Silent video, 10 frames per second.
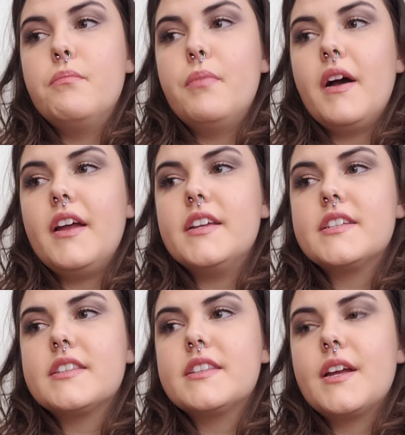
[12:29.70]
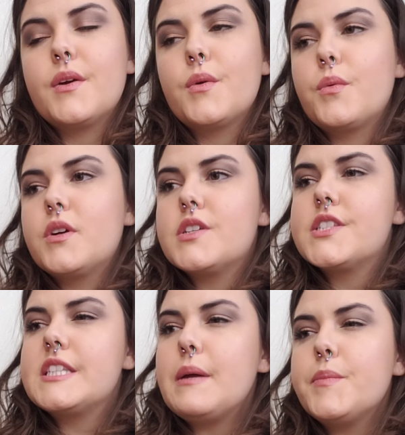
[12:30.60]
but there were
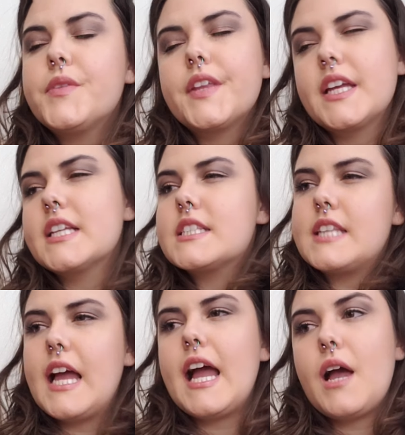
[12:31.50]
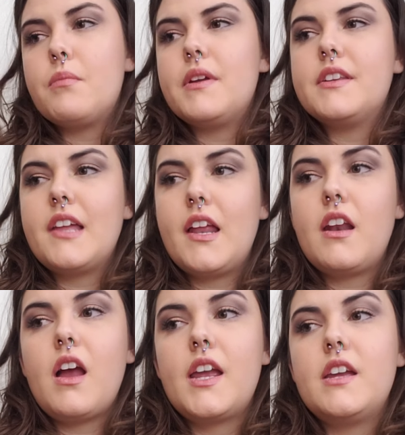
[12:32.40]
some things that happened that
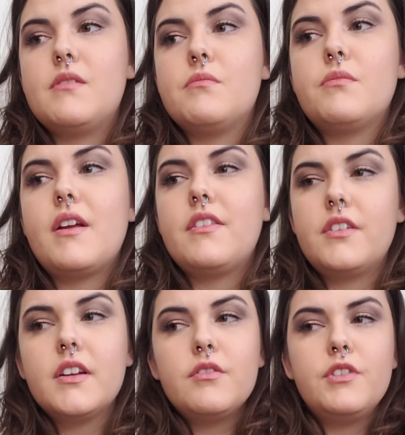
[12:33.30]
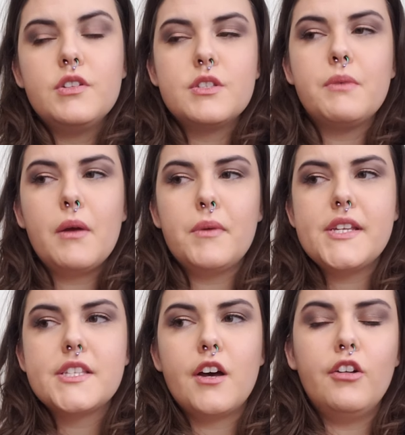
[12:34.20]
I am rather confused about
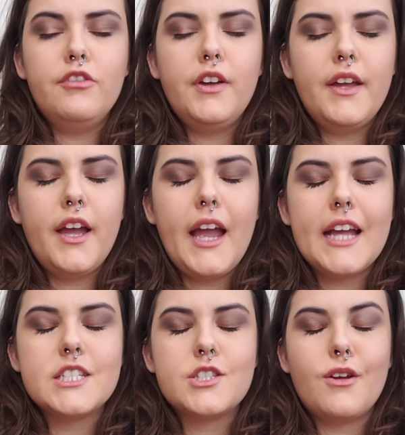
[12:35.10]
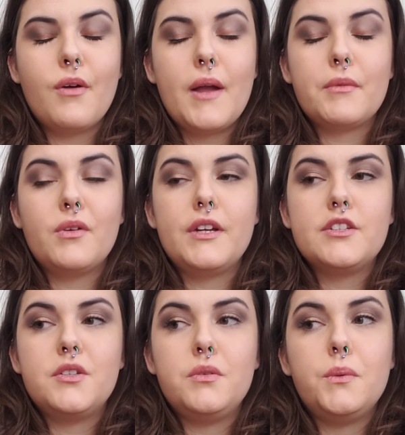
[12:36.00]
myself, and so I'm going
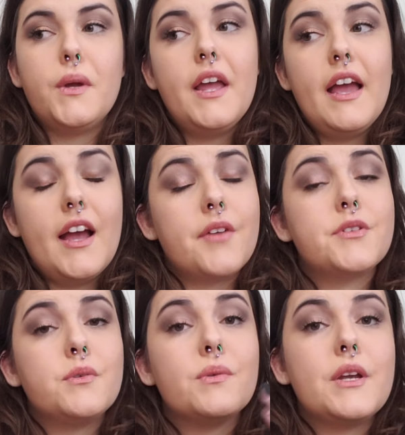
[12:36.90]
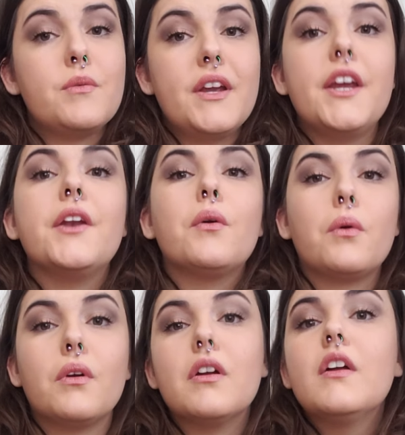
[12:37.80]
to have to reread
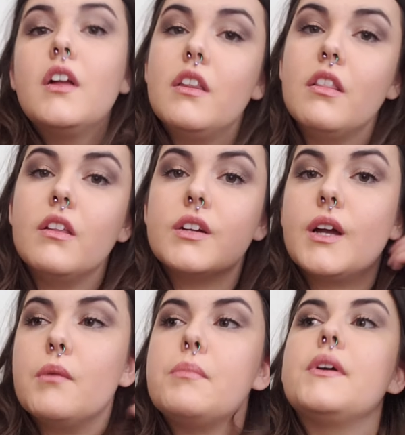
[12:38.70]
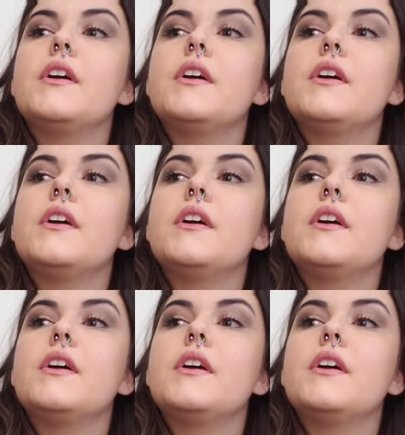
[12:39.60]
or look up